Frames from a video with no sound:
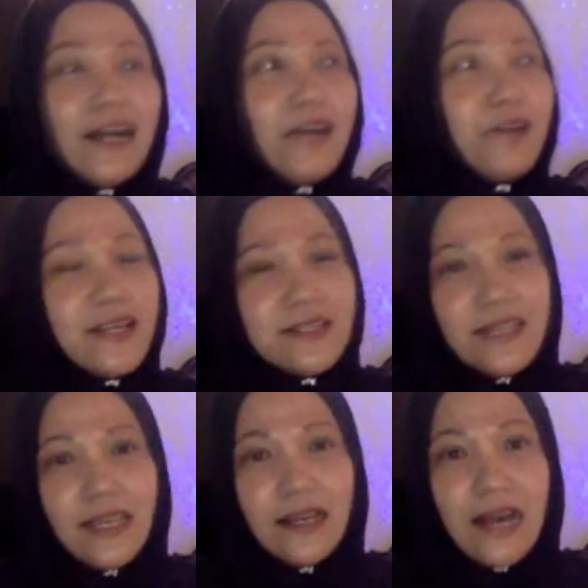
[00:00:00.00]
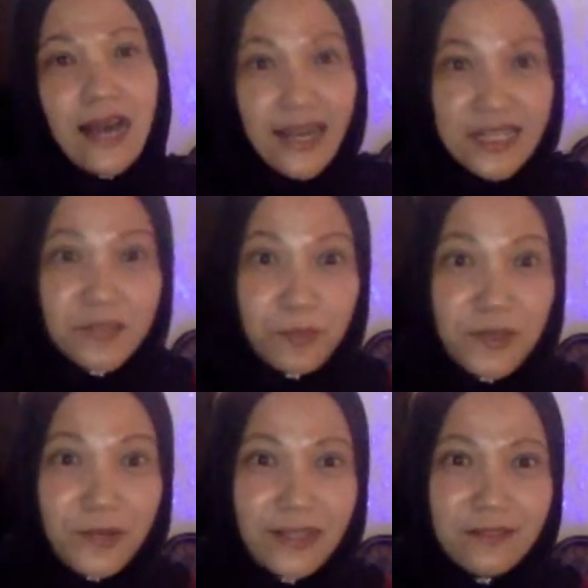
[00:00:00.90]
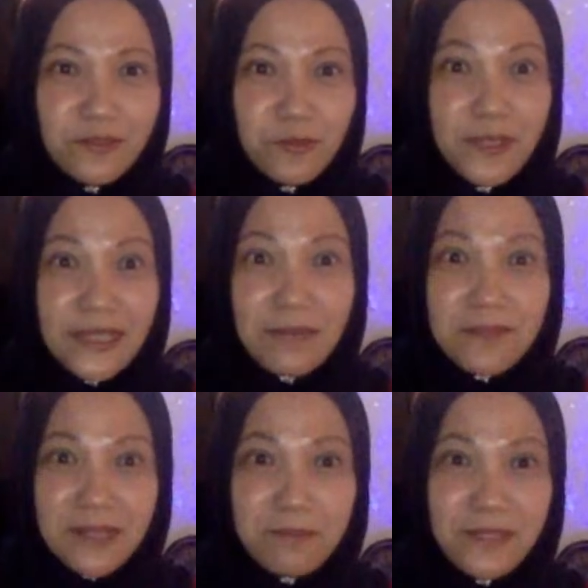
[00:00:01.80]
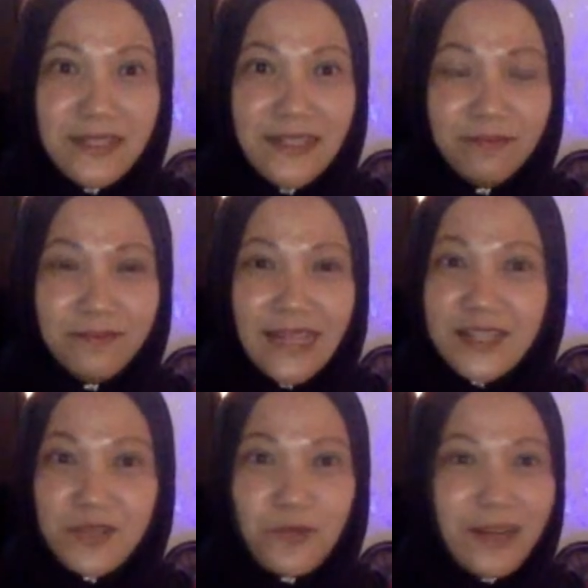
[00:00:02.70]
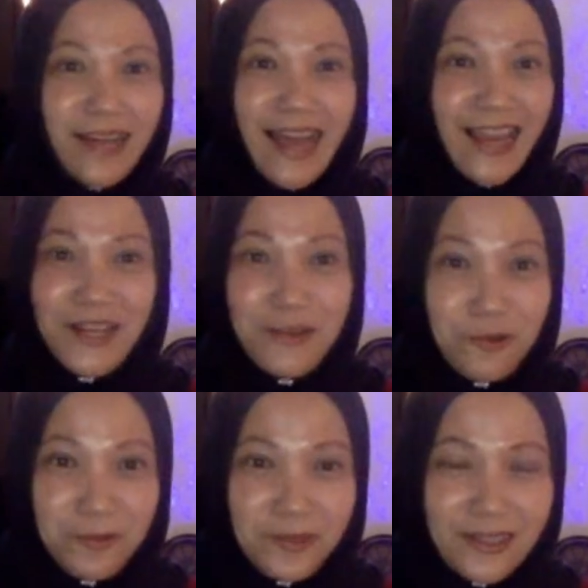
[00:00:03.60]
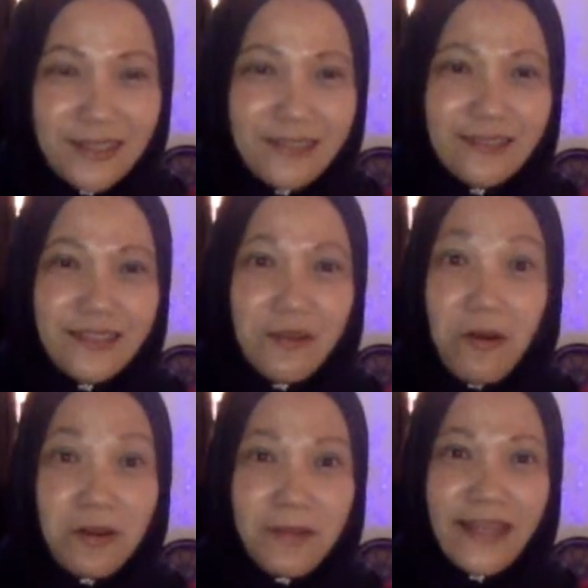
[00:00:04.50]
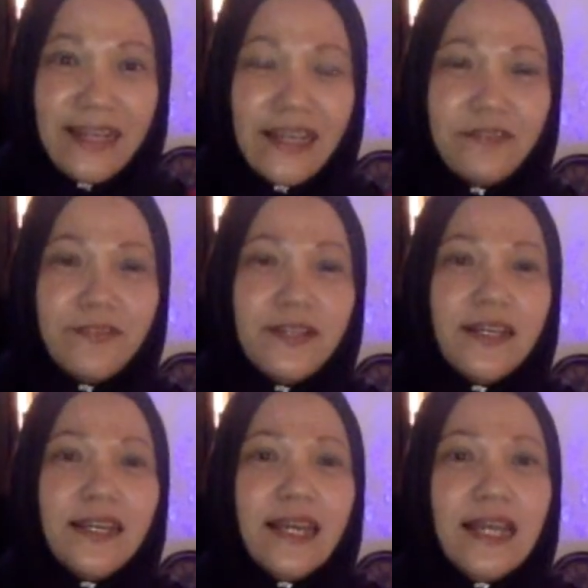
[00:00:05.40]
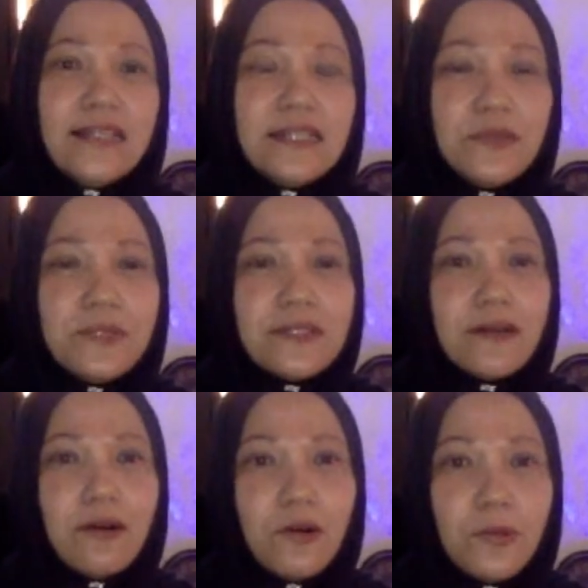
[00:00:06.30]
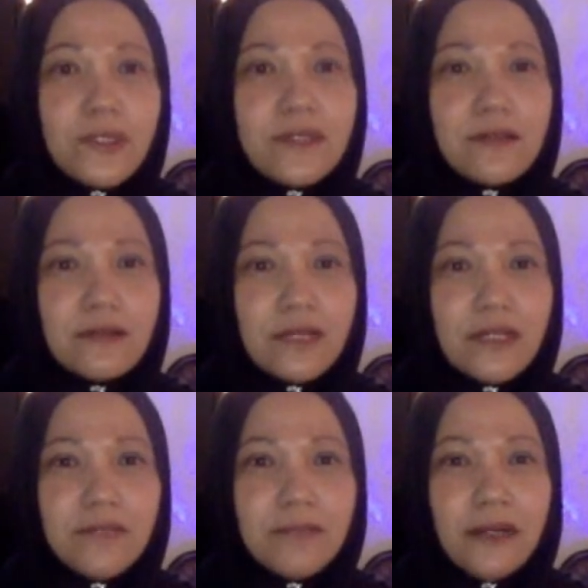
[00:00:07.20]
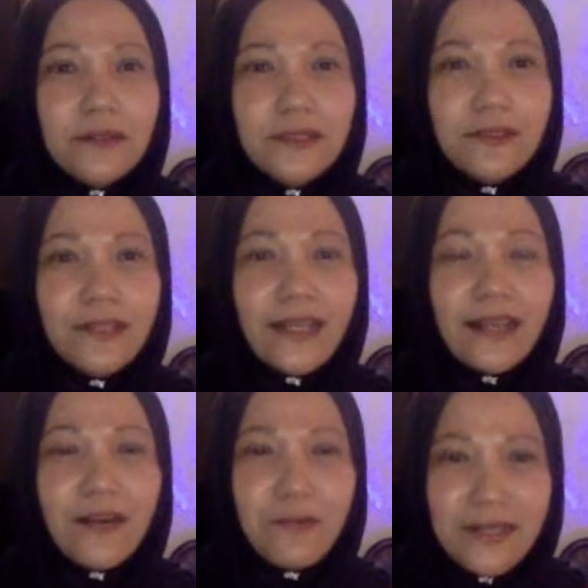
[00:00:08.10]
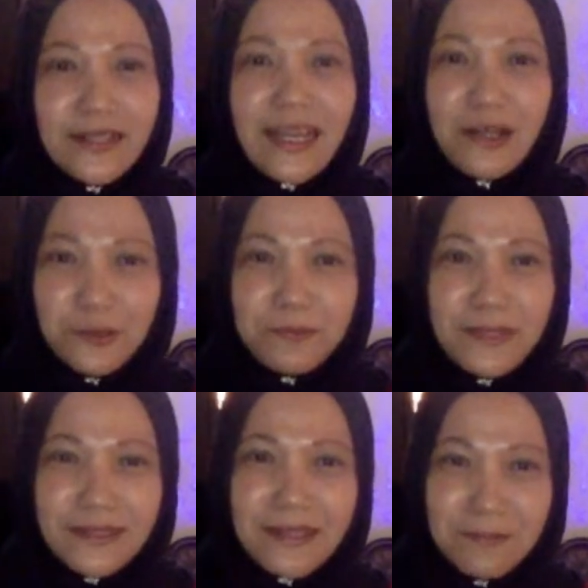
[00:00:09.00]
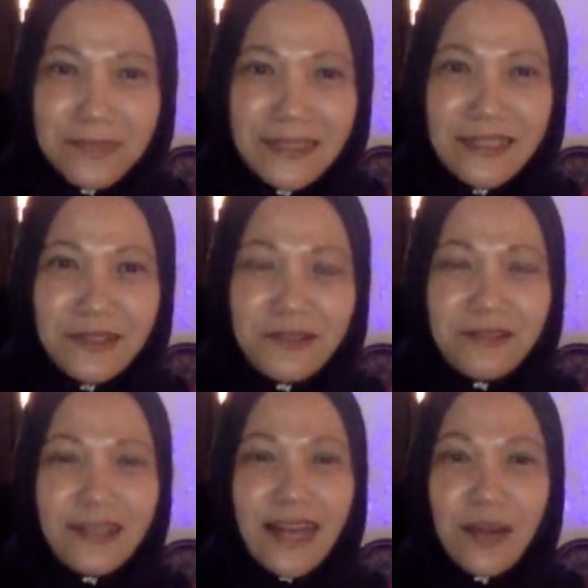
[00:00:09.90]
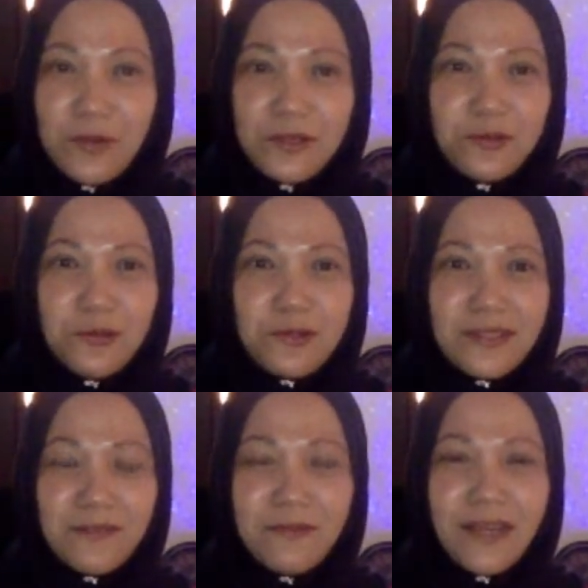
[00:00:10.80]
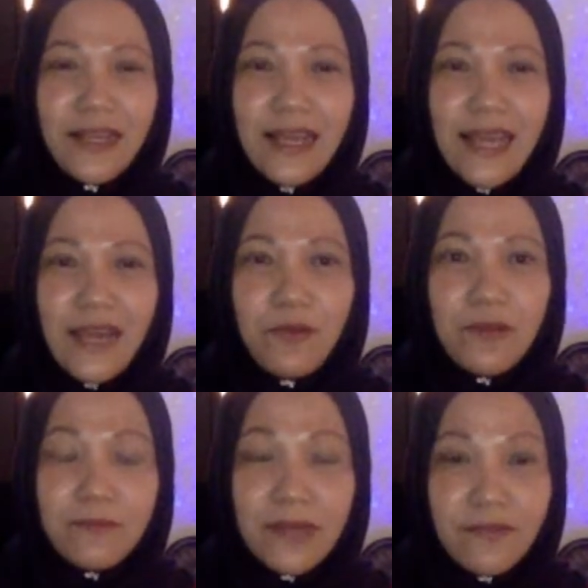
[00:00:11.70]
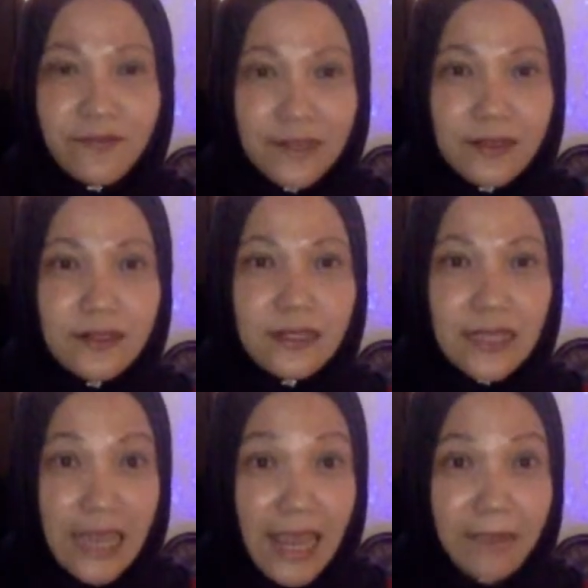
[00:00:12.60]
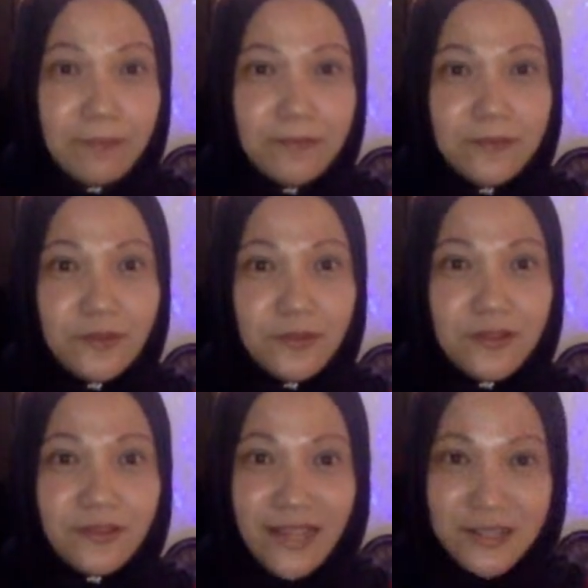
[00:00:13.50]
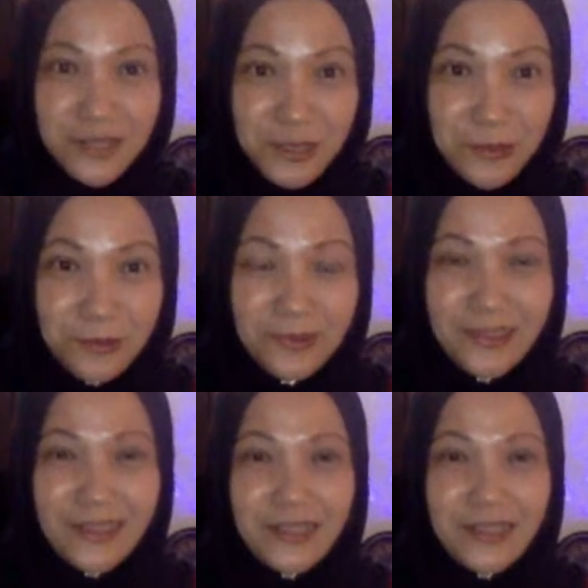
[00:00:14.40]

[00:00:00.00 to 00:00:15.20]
how do I say, a high spirit to become somebody. That's what I know about her in all my life. And she was always talking about, you know, like one day I will be somebody, you know, and I want to go somewhere. And when my father came to the rescue